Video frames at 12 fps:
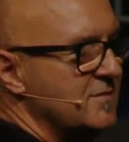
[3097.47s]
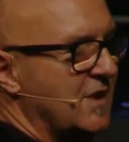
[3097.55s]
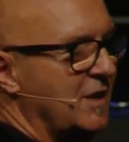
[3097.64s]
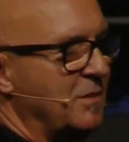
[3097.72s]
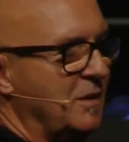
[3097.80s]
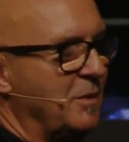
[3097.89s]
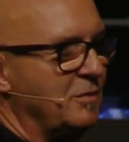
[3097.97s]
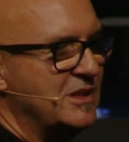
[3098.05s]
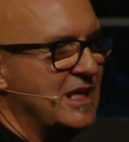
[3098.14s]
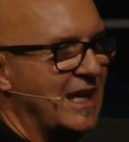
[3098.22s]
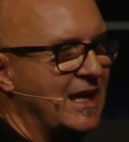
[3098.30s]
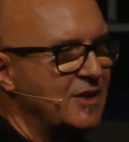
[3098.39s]
How many
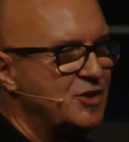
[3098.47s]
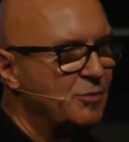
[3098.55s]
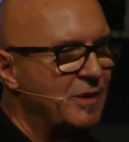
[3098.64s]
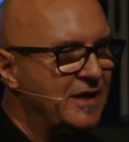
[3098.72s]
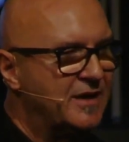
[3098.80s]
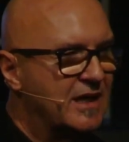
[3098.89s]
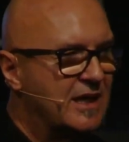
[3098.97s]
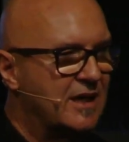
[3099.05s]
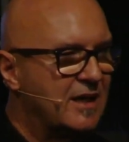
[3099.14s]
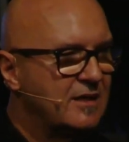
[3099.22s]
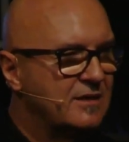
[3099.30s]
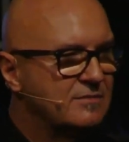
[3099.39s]
people's glad you made the cut?